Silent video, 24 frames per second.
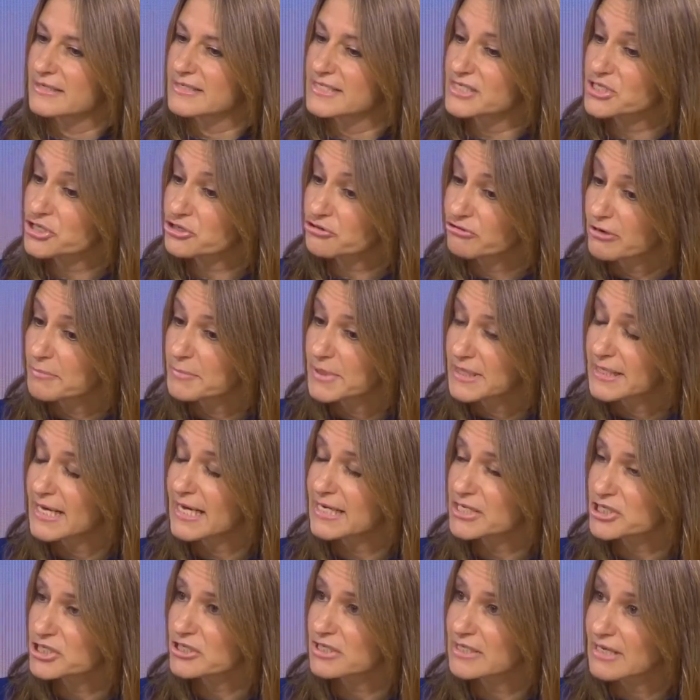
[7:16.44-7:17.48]

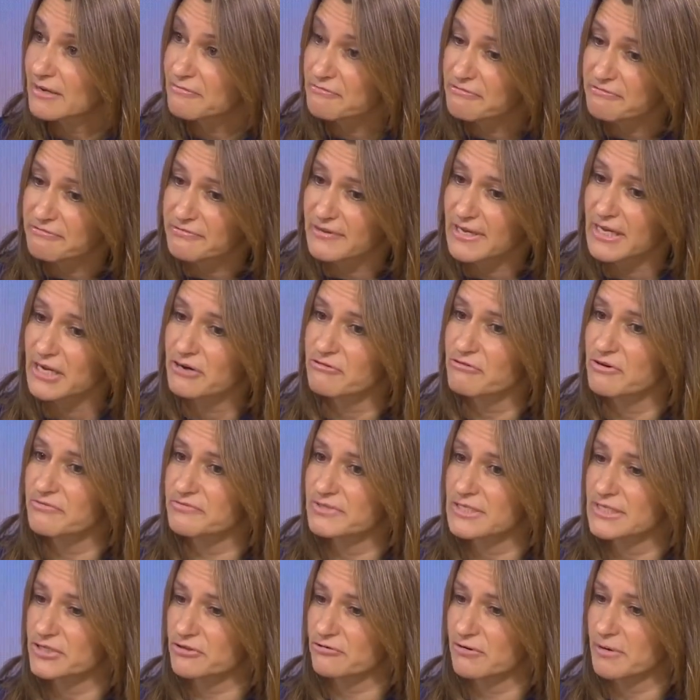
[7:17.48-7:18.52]
discrimination and fear
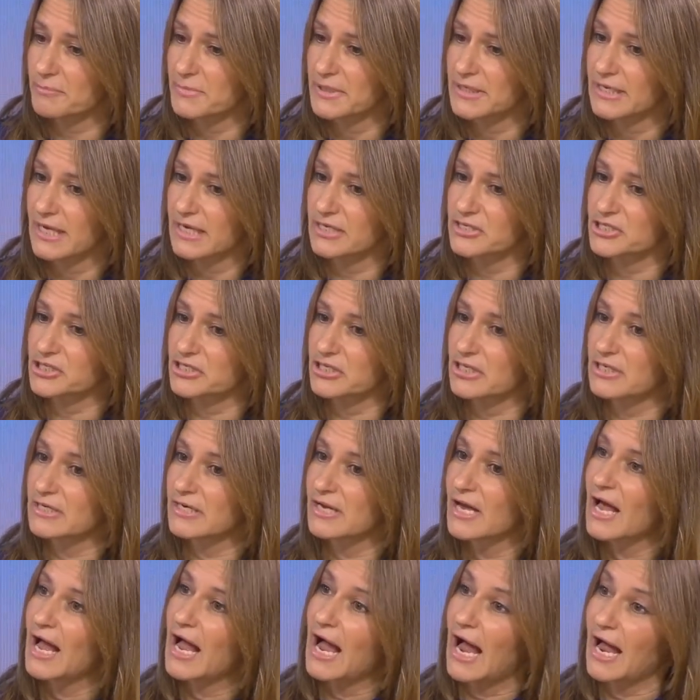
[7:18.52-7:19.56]
of
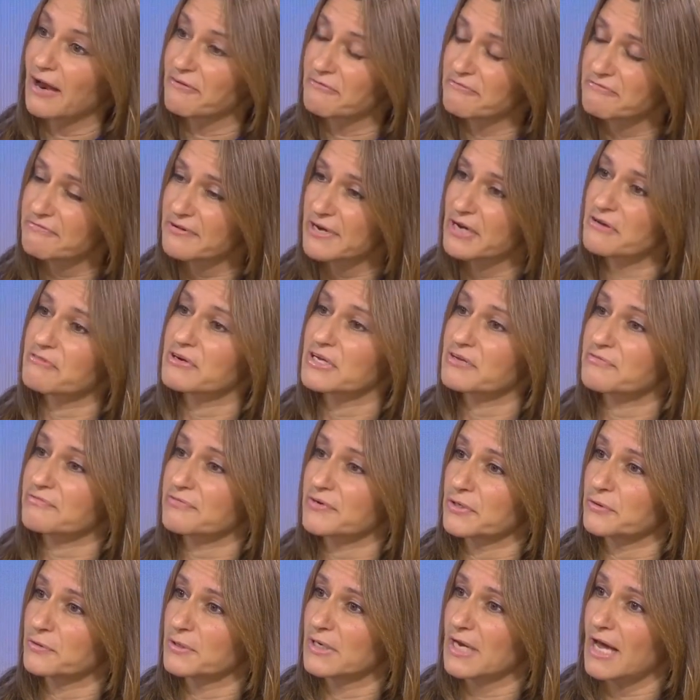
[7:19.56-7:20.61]
discrimination and fearing
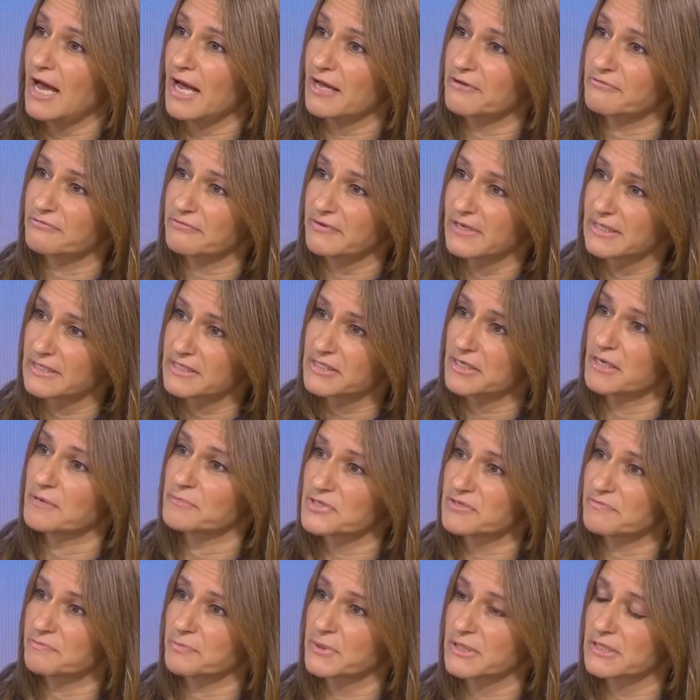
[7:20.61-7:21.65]
for your life in
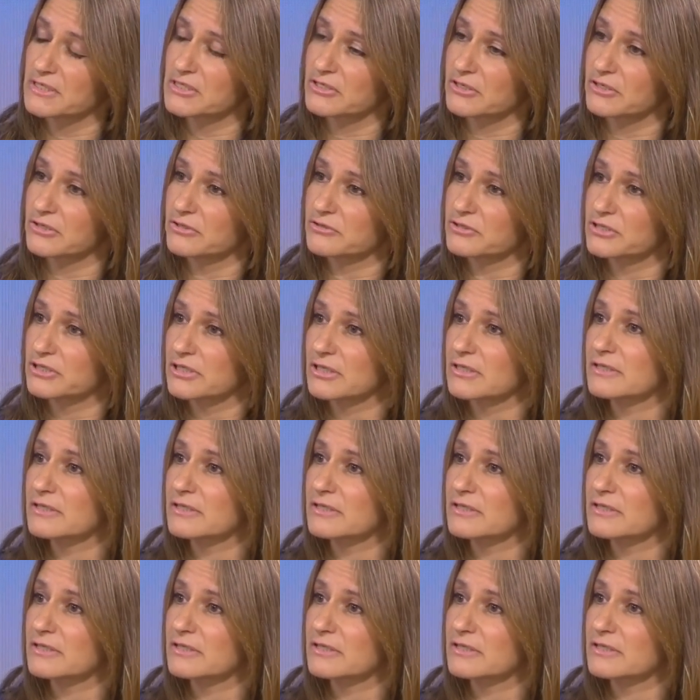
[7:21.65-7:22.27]
terms of persecution.